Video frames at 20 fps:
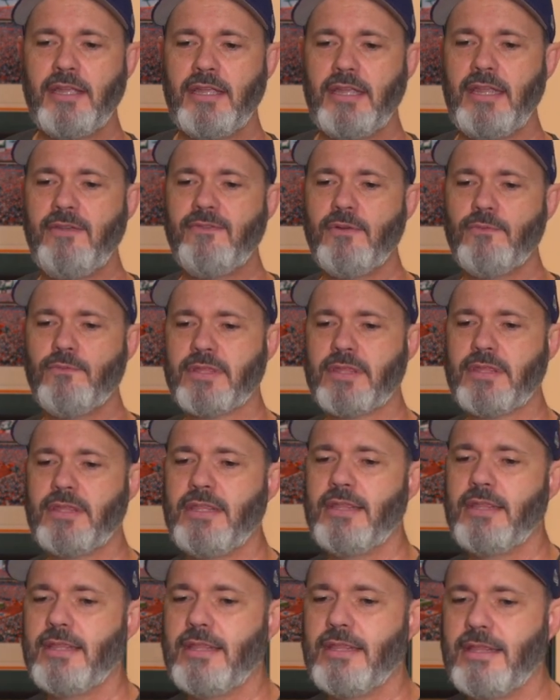Even with
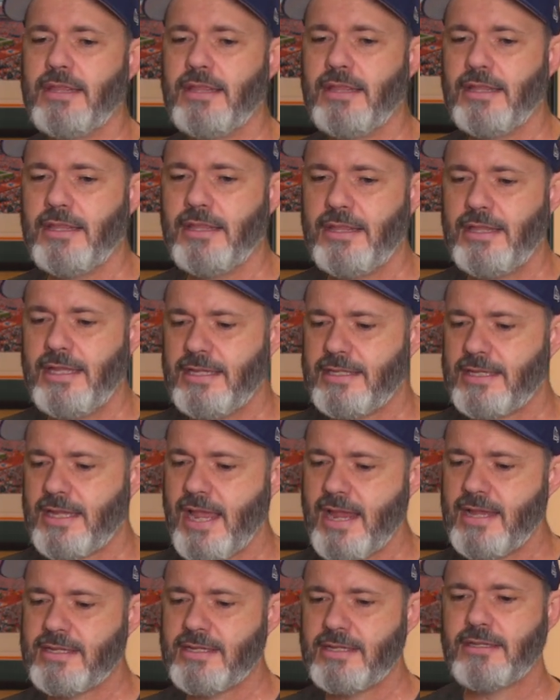these
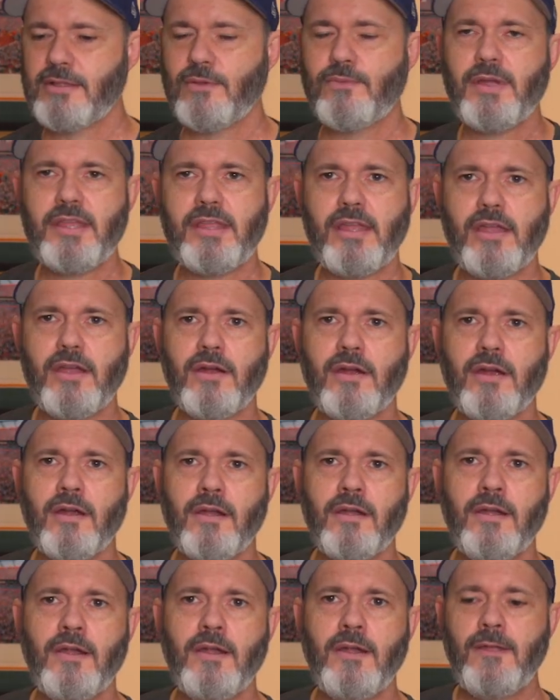cases the way they
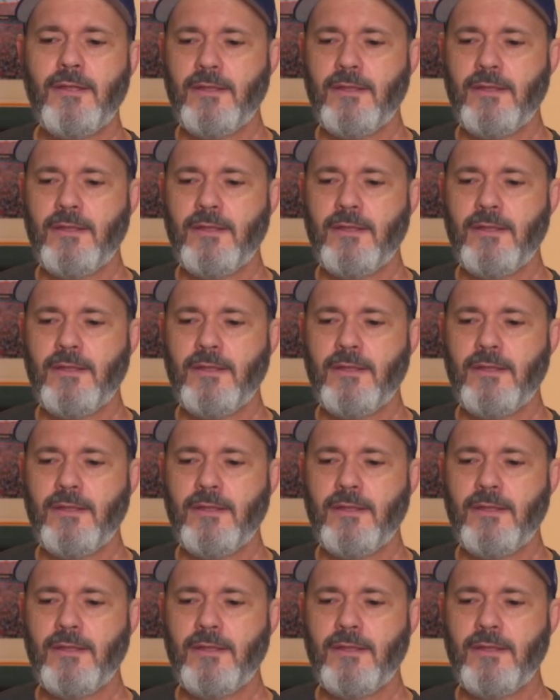are,